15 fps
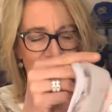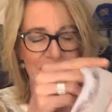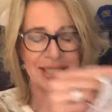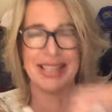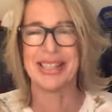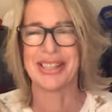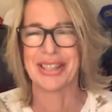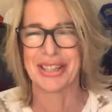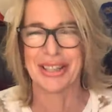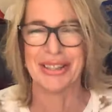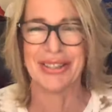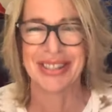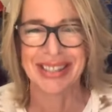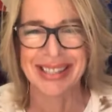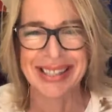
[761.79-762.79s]
This is the
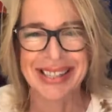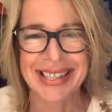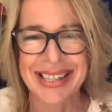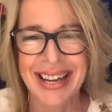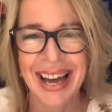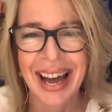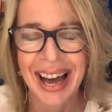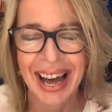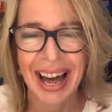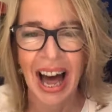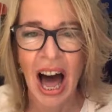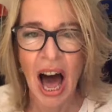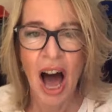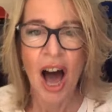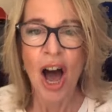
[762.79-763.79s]
cutest.
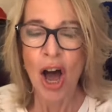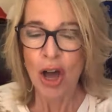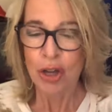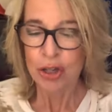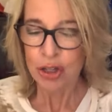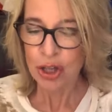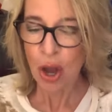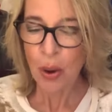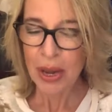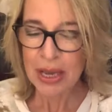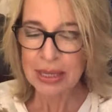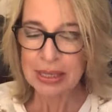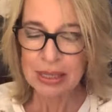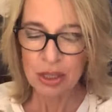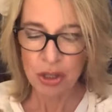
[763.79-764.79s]
So
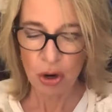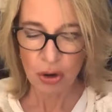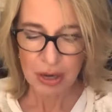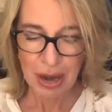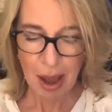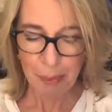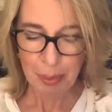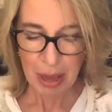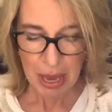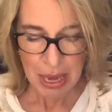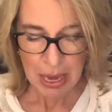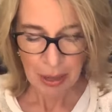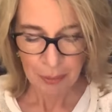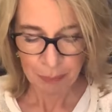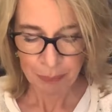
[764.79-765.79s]
it's the dog
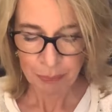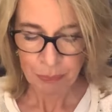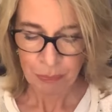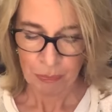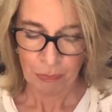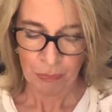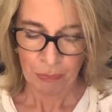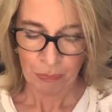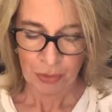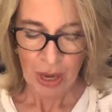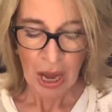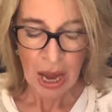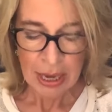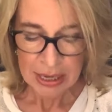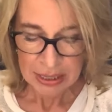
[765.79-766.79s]
nappy,
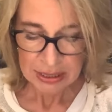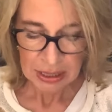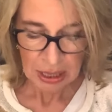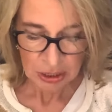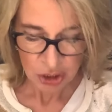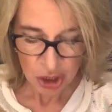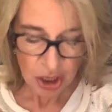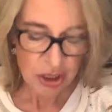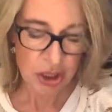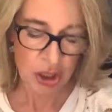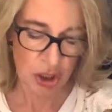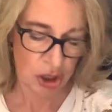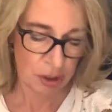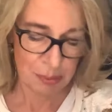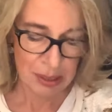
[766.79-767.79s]
and it's
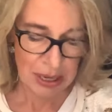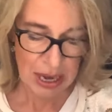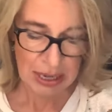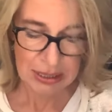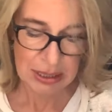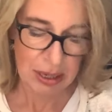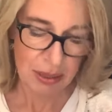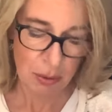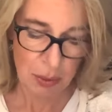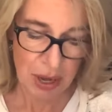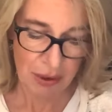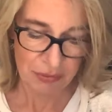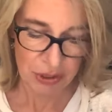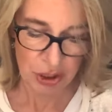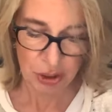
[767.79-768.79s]
just humiliating that
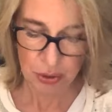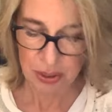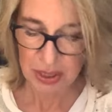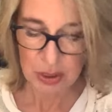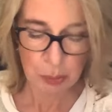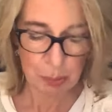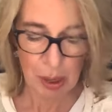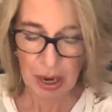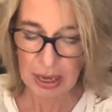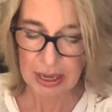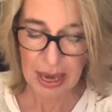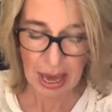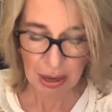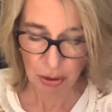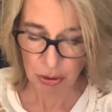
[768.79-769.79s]
we have to do this, but I
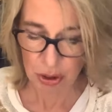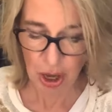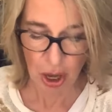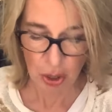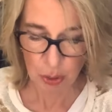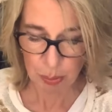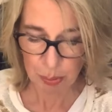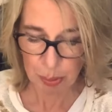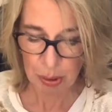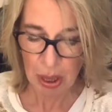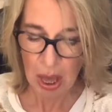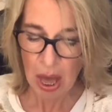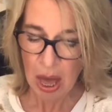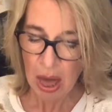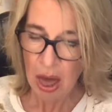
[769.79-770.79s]
cannot cope.
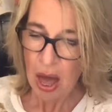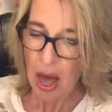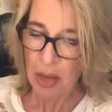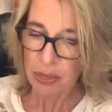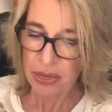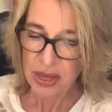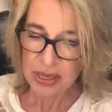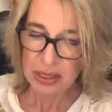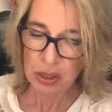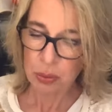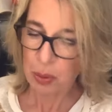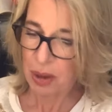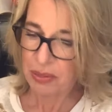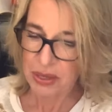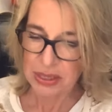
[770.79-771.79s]
And this
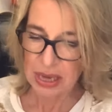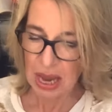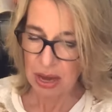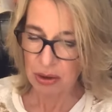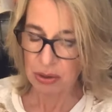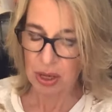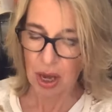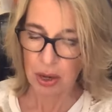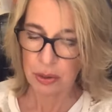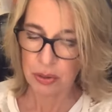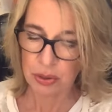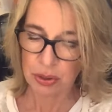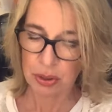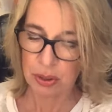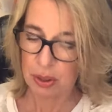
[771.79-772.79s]
is where the tail
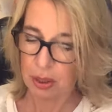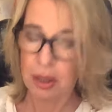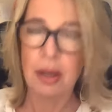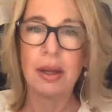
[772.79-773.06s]
goes.